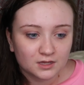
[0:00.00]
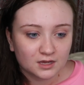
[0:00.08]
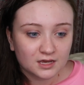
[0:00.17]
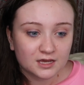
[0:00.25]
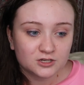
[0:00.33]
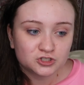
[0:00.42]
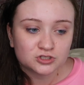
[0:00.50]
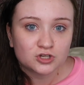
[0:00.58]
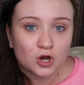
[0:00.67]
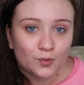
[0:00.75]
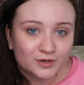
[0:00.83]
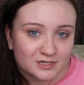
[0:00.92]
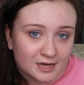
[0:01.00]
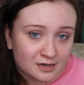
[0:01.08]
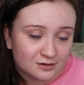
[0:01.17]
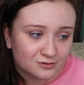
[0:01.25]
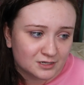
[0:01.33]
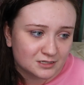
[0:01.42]
He is just going
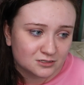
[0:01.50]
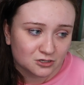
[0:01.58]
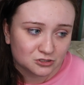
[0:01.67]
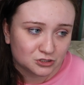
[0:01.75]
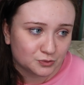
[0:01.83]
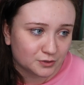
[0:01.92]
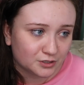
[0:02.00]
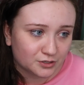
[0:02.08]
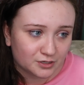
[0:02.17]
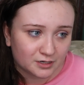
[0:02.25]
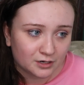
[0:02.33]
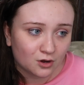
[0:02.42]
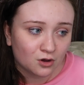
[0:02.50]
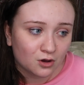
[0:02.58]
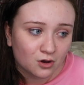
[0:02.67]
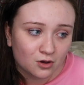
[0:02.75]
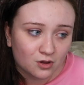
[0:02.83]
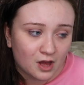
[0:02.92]
down. He's not doing good at
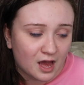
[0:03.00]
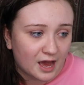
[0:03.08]
all.